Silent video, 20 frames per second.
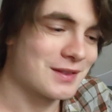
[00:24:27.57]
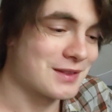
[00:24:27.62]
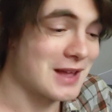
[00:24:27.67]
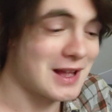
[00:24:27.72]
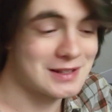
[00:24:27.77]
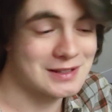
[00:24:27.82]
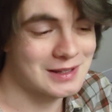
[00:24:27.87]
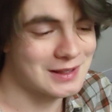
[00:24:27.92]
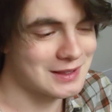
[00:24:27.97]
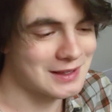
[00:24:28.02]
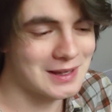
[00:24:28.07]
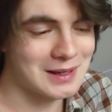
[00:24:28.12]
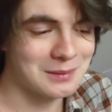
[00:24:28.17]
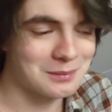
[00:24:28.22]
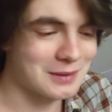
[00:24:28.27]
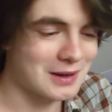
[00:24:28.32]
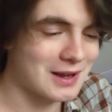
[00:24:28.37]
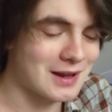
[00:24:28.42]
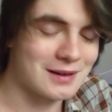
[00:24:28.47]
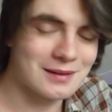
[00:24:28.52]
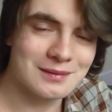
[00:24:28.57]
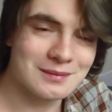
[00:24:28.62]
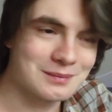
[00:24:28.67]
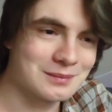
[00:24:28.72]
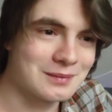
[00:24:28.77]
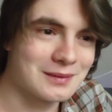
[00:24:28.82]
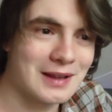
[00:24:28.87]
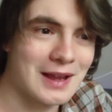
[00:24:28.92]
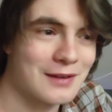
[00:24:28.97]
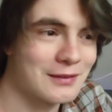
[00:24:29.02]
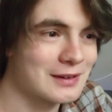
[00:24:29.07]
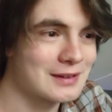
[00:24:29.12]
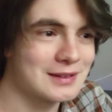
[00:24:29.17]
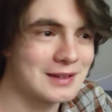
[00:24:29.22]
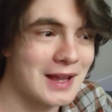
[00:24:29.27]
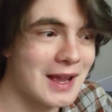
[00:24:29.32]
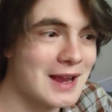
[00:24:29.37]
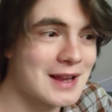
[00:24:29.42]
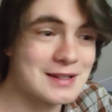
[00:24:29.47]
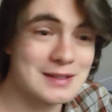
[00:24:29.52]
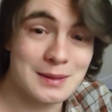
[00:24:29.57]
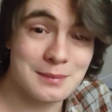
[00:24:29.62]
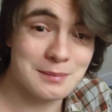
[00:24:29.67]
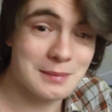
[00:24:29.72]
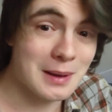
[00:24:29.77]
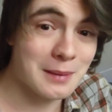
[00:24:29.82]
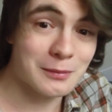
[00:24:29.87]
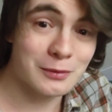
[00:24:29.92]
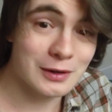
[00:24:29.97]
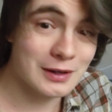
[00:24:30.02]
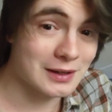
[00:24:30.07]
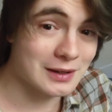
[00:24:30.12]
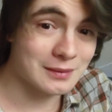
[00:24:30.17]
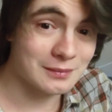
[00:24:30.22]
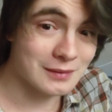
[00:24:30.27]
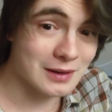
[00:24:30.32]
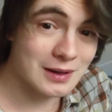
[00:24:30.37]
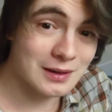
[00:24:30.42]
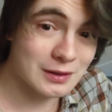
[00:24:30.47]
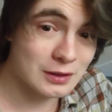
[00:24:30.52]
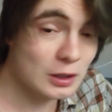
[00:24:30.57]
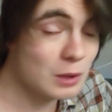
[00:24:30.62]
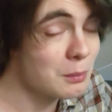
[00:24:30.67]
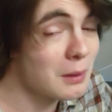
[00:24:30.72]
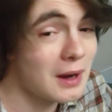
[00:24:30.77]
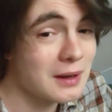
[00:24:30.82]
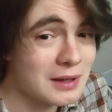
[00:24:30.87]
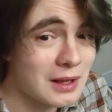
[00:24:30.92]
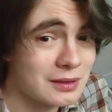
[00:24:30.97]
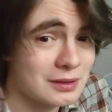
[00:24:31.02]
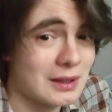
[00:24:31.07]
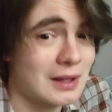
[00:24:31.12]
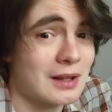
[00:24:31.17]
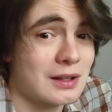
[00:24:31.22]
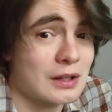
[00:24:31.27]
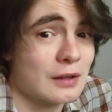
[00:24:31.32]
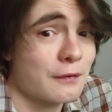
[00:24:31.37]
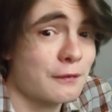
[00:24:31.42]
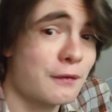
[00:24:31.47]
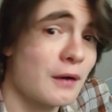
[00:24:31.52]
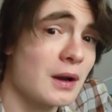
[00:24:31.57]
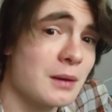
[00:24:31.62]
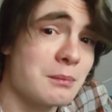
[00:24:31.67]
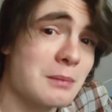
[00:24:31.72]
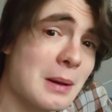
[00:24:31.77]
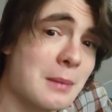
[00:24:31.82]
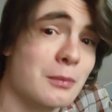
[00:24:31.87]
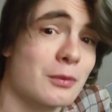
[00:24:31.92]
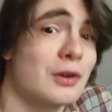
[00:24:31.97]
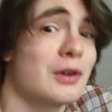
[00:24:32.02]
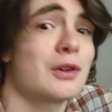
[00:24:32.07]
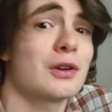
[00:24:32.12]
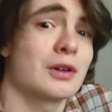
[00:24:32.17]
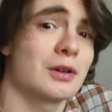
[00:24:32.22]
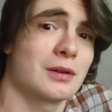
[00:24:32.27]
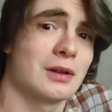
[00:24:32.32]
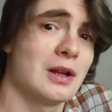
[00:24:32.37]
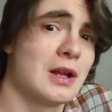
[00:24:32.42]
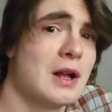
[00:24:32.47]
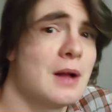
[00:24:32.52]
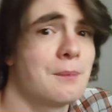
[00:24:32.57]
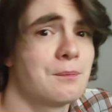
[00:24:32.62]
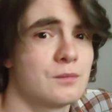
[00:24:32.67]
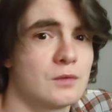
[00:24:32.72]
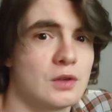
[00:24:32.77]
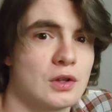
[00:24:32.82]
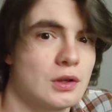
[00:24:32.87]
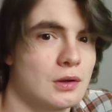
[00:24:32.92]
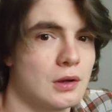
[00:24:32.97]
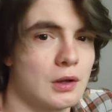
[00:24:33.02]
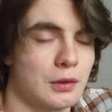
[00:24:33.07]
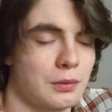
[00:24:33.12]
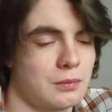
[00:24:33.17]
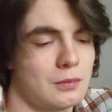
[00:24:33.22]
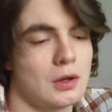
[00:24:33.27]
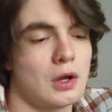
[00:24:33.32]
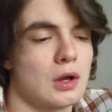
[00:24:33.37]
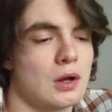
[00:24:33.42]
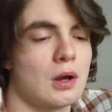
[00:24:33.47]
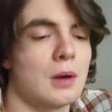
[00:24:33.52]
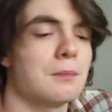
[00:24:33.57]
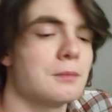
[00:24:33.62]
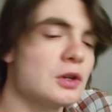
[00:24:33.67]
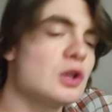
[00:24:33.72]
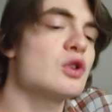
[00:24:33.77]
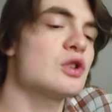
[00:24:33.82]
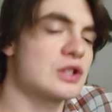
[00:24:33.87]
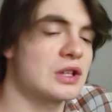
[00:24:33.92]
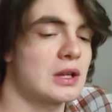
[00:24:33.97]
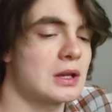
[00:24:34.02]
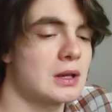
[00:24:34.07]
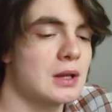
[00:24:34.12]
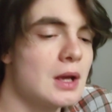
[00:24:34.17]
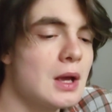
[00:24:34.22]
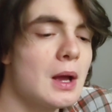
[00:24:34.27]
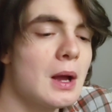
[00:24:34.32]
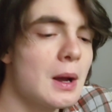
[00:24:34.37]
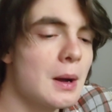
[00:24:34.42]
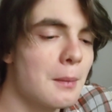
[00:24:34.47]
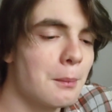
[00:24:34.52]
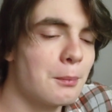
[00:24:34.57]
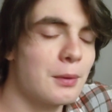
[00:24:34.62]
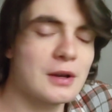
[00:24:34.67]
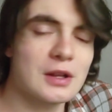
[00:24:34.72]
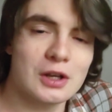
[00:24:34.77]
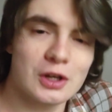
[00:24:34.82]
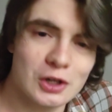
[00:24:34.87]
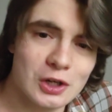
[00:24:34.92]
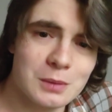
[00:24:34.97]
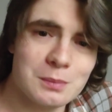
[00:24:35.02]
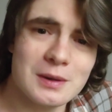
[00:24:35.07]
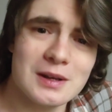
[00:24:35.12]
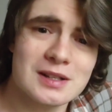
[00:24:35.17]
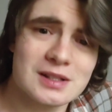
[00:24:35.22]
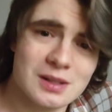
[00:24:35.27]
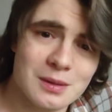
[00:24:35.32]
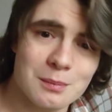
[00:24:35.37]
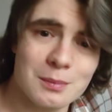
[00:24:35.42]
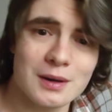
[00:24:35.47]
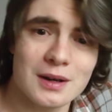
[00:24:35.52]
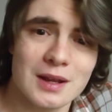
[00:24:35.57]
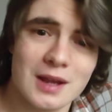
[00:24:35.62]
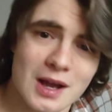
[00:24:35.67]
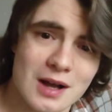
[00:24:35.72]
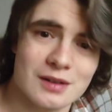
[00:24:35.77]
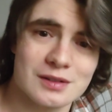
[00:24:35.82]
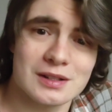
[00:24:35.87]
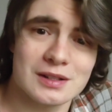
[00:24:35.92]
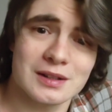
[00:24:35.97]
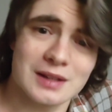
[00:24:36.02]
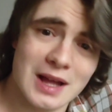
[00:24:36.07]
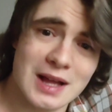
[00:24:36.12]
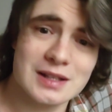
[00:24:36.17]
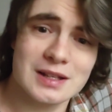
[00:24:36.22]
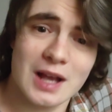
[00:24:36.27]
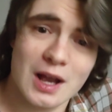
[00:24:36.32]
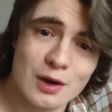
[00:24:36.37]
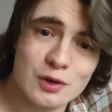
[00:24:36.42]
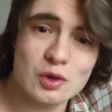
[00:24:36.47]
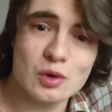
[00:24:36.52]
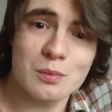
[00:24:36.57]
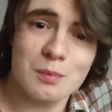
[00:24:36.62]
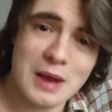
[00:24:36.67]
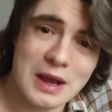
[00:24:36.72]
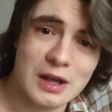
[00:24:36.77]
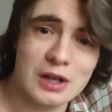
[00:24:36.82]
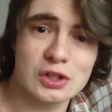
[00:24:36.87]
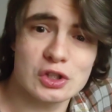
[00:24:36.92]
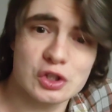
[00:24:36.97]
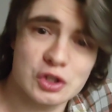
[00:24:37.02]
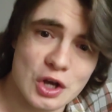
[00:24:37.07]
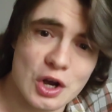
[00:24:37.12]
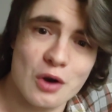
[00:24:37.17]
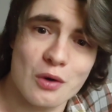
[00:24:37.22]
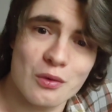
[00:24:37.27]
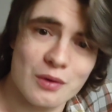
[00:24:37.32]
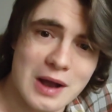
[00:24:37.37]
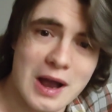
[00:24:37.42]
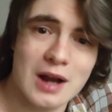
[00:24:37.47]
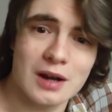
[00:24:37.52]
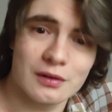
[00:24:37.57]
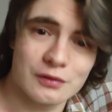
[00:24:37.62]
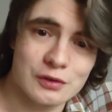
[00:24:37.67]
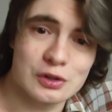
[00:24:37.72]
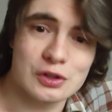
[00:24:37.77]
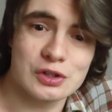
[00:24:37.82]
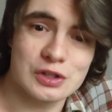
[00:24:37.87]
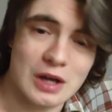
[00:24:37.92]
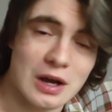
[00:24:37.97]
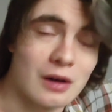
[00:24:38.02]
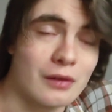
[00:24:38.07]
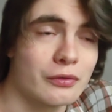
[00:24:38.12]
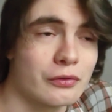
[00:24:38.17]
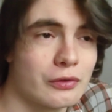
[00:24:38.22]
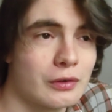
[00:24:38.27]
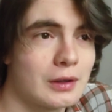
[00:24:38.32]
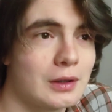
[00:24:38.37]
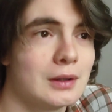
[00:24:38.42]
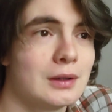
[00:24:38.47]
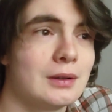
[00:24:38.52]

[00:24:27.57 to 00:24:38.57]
That's the thing, man. Every day is a memory, and you might not think it's a fun memory or amusing, but it could be to somebody else, and that's how you make a show out of yourself.